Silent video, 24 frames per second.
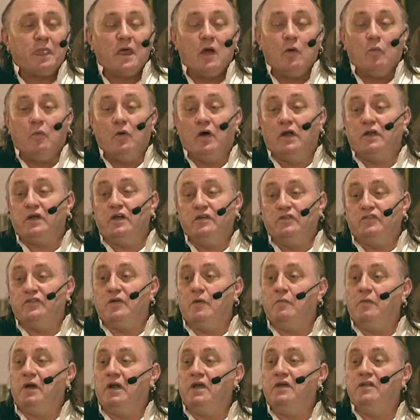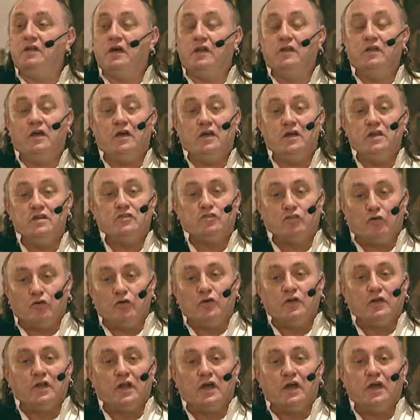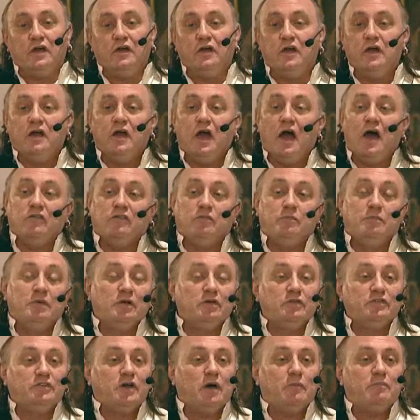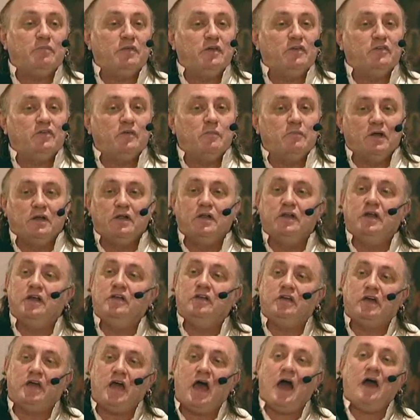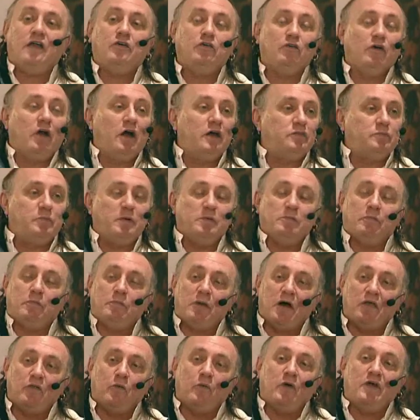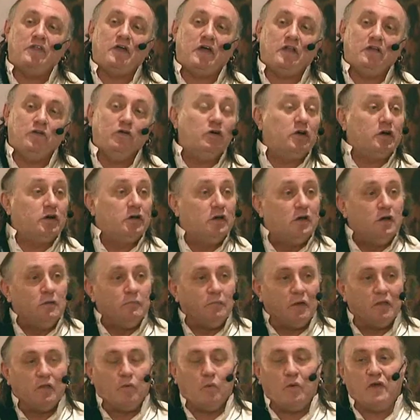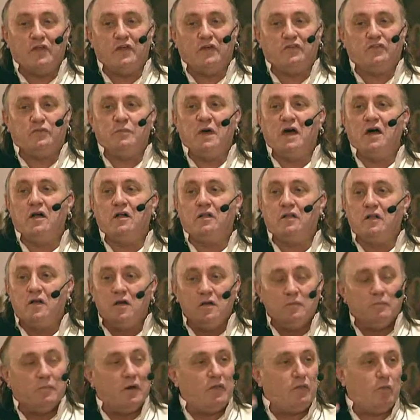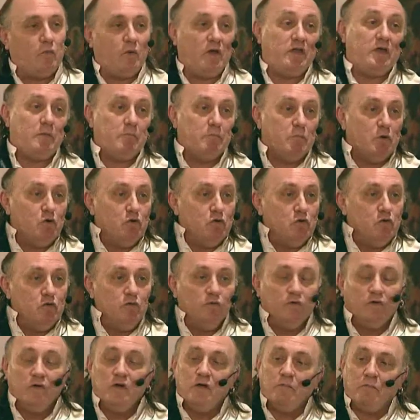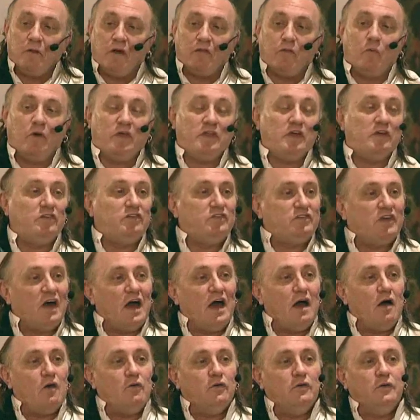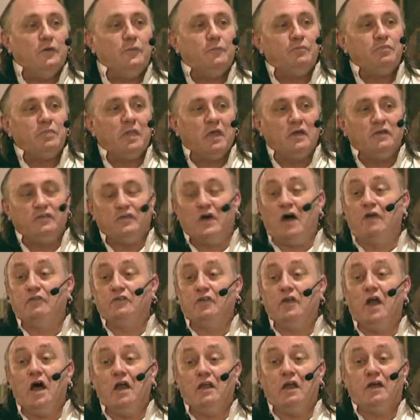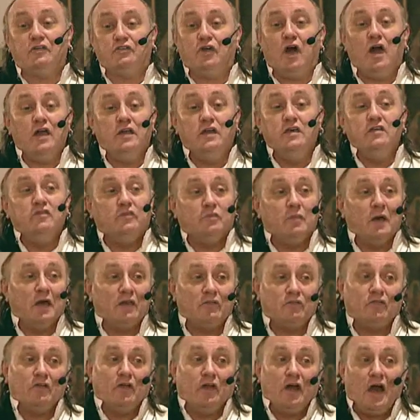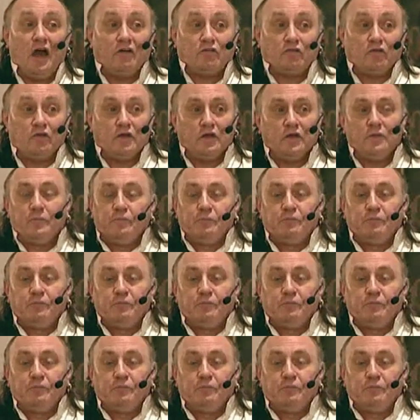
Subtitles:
Well, he's somebody that internally has built up this ability to categorize people by the way they look, by the way they smell, by the way they move, by the way they sound. Sounds a lot like Chinese medicine, actually.